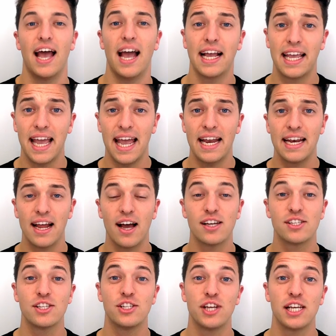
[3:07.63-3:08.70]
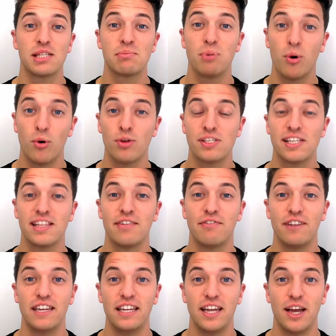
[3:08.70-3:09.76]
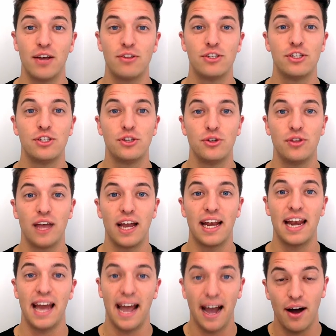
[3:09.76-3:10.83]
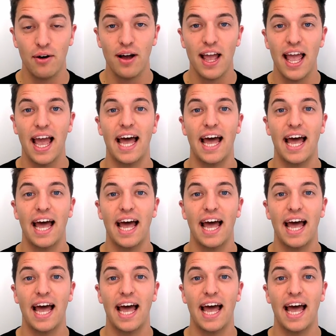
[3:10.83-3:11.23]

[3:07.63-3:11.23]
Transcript: Again, I suggest pausing the video to do that now